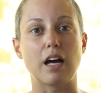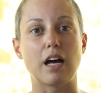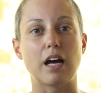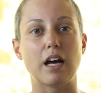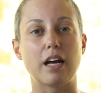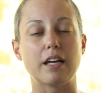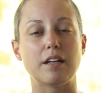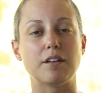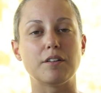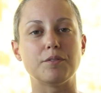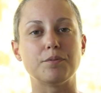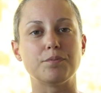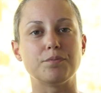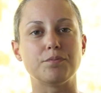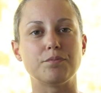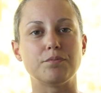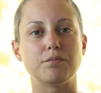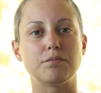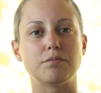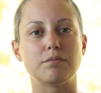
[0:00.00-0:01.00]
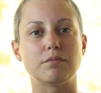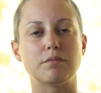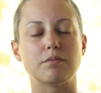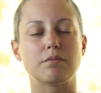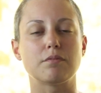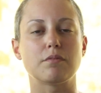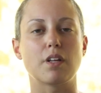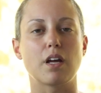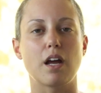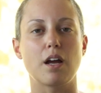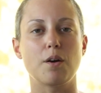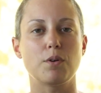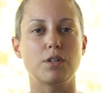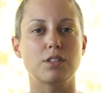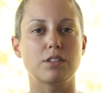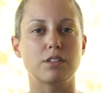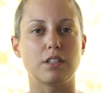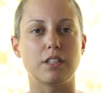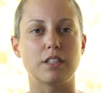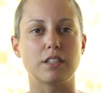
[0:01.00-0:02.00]
I
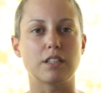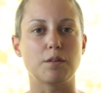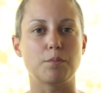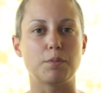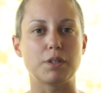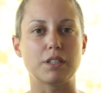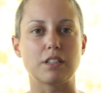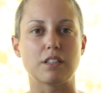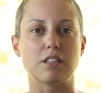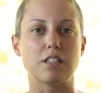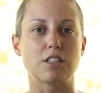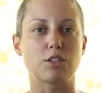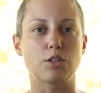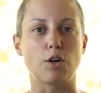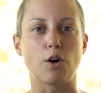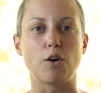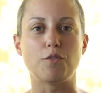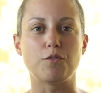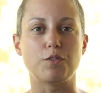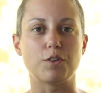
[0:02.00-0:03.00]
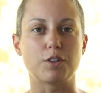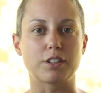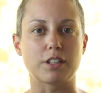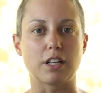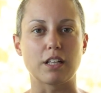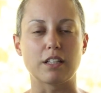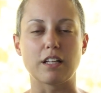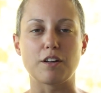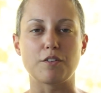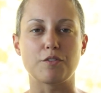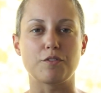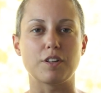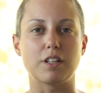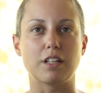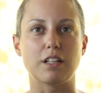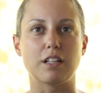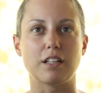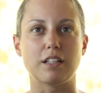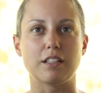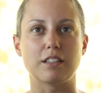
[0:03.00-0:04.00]
was a little bit in discomfort and I
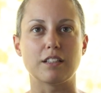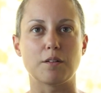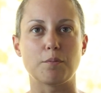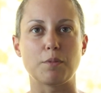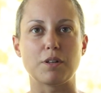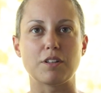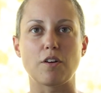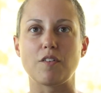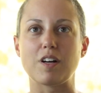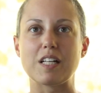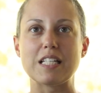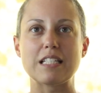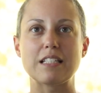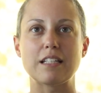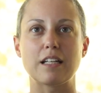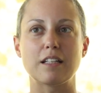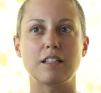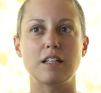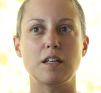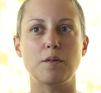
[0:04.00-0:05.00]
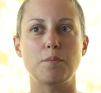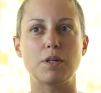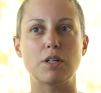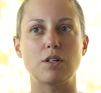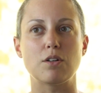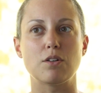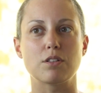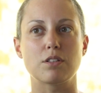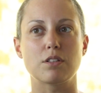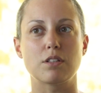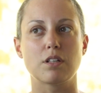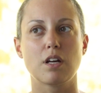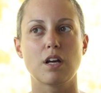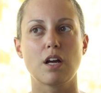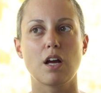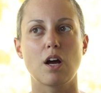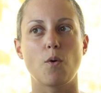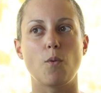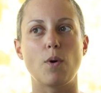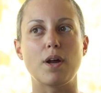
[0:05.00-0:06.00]
feel a little bit of anxiety because
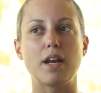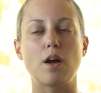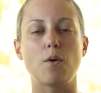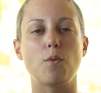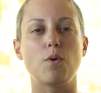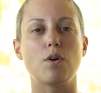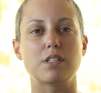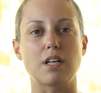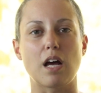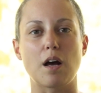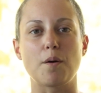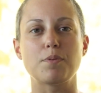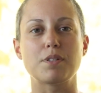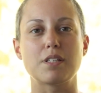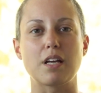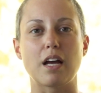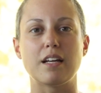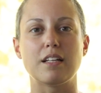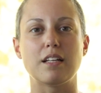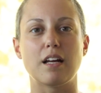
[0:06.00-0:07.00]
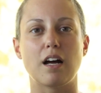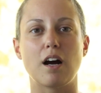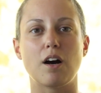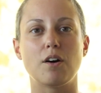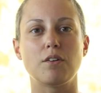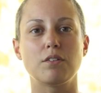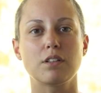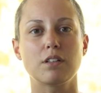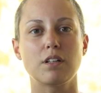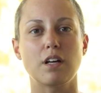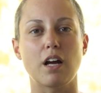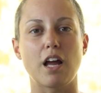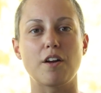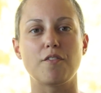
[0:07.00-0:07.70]
when I was upside down,